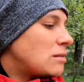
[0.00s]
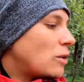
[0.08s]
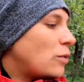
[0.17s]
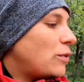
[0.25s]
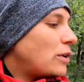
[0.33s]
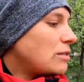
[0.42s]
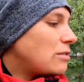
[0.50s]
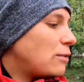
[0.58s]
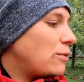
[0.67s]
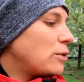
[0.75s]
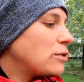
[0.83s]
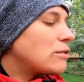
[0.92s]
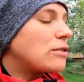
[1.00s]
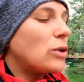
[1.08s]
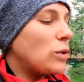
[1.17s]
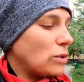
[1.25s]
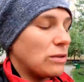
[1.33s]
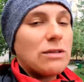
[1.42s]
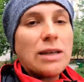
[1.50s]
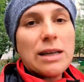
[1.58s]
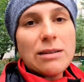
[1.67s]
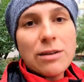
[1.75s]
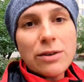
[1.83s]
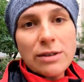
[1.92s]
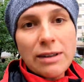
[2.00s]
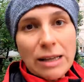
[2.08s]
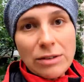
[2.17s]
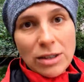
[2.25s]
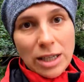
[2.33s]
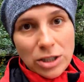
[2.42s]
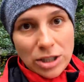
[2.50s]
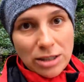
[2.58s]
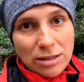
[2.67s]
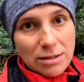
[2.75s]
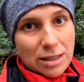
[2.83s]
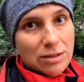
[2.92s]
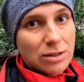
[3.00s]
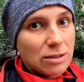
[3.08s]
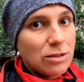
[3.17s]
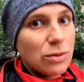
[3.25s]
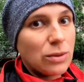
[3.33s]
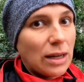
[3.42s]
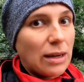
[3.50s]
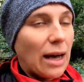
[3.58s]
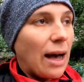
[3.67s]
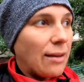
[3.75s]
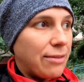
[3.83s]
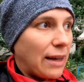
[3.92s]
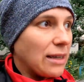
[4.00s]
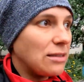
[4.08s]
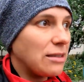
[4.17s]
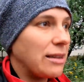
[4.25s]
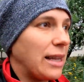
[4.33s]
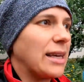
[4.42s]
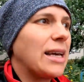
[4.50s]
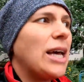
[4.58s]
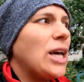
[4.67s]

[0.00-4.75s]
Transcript: So first of all, schools and different educational centers are affected, like